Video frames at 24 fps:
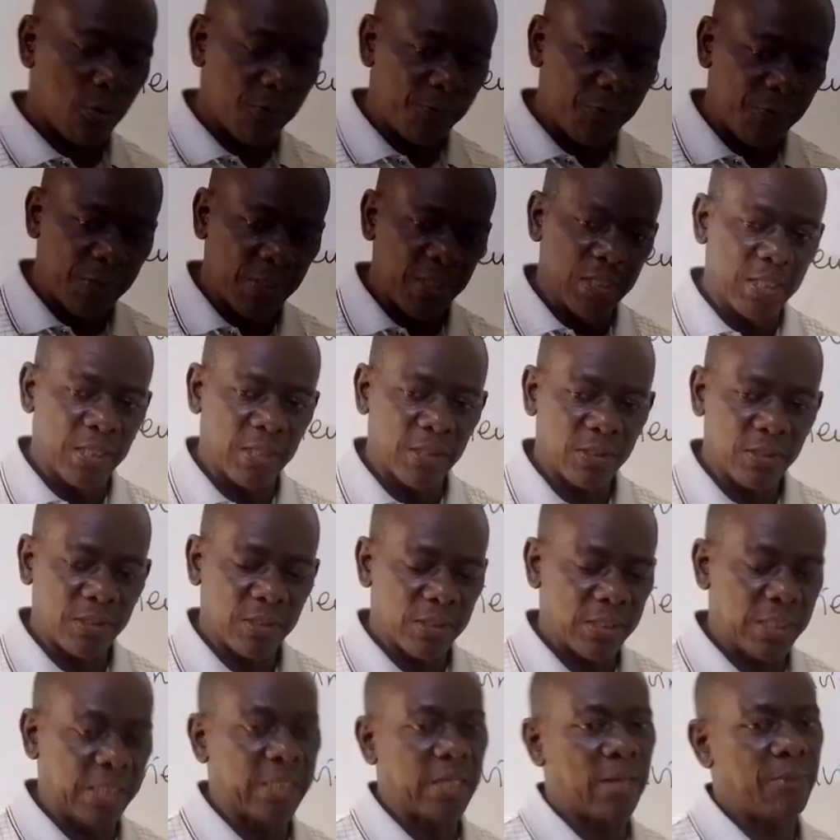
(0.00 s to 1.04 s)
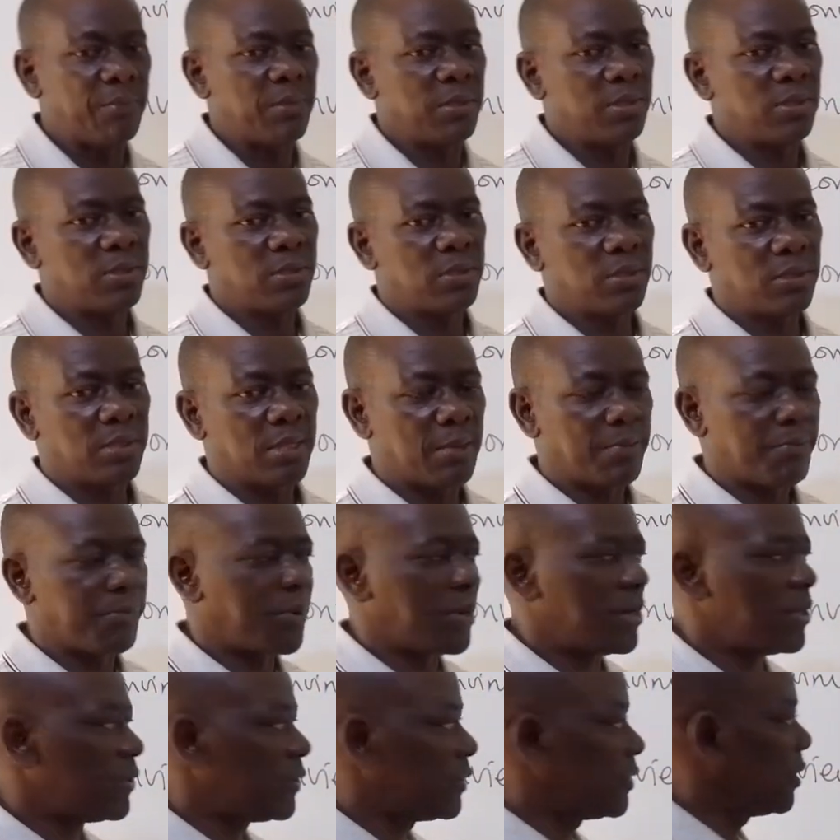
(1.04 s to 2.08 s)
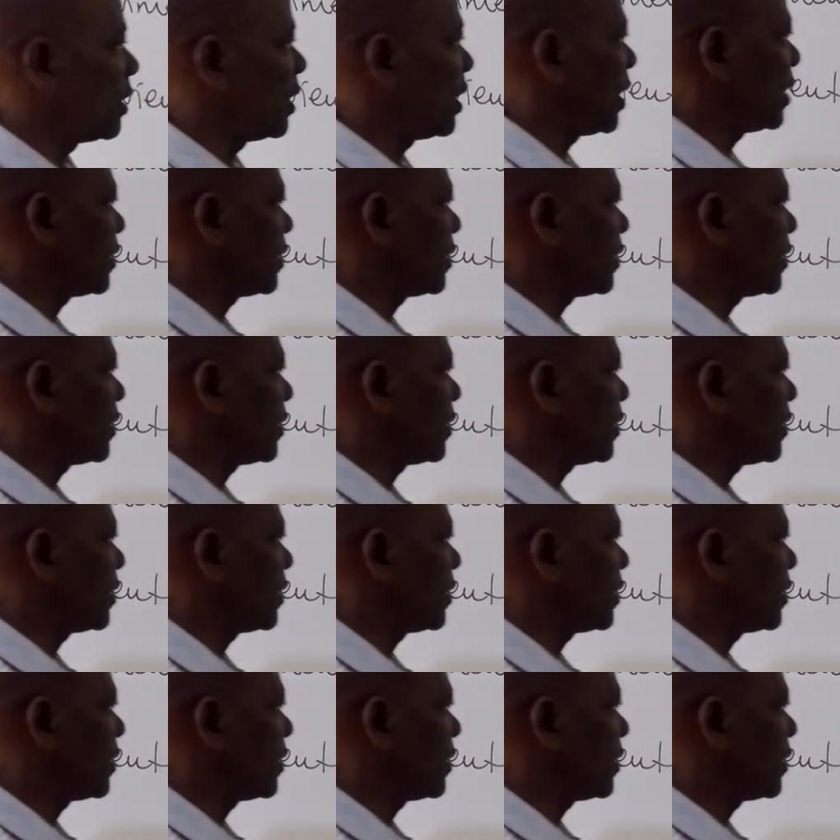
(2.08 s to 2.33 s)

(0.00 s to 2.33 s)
convenience determines the price